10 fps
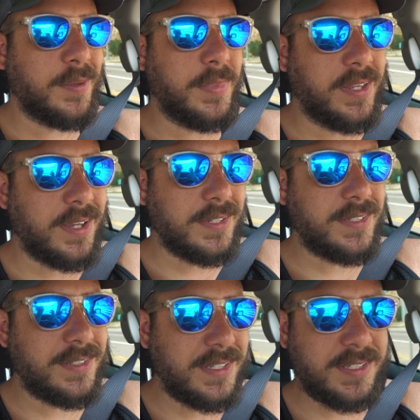
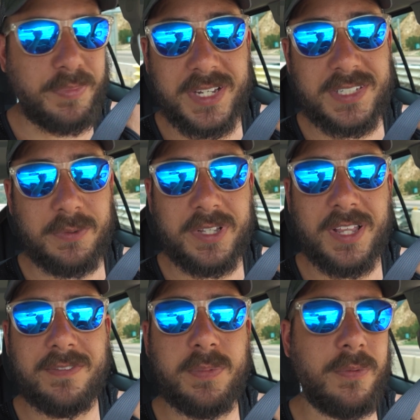because it's a place that we
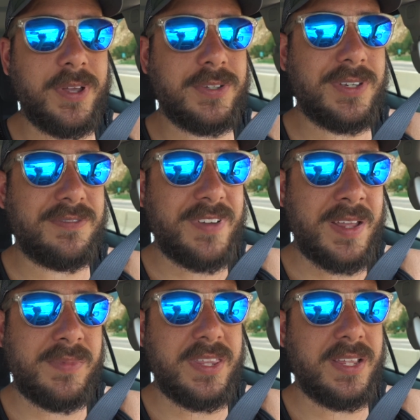loved, but we also had
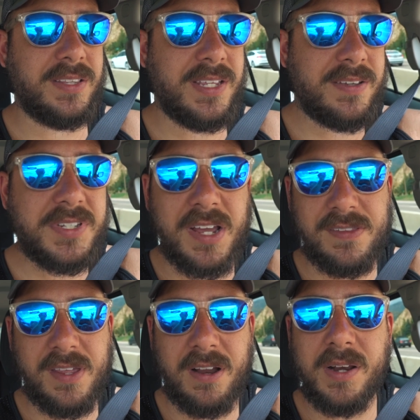family that lived
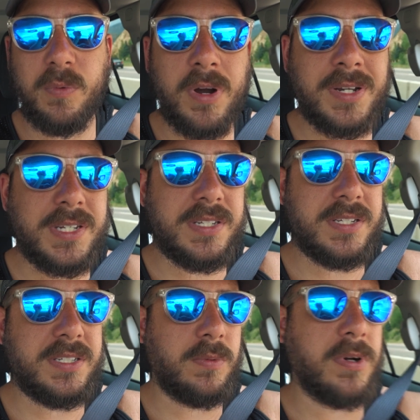down there and worked at Disney